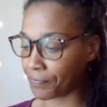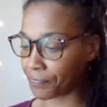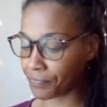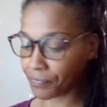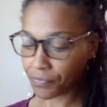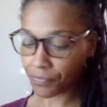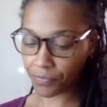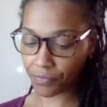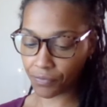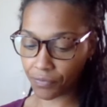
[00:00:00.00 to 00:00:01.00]

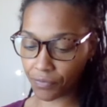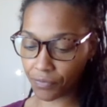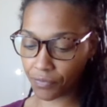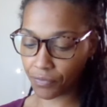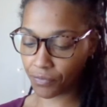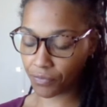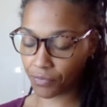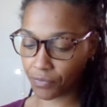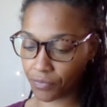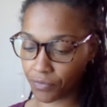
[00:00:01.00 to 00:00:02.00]

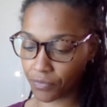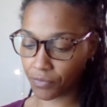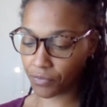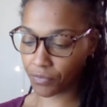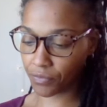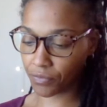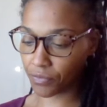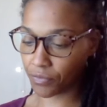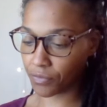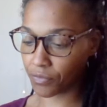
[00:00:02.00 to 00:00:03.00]

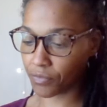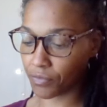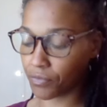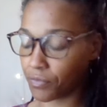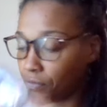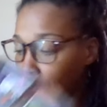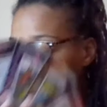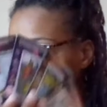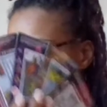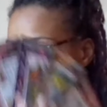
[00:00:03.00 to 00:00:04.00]

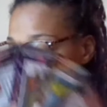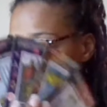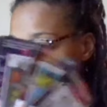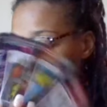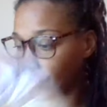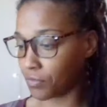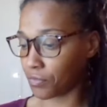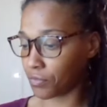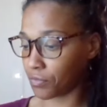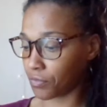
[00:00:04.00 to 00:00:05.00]

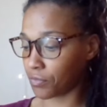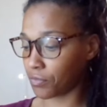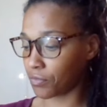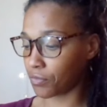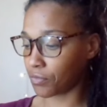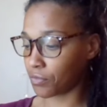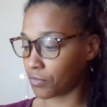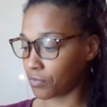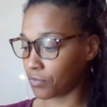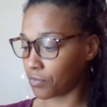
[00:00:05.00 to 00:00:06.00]

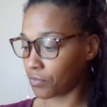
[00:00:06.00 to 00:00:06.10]
(no one is talking)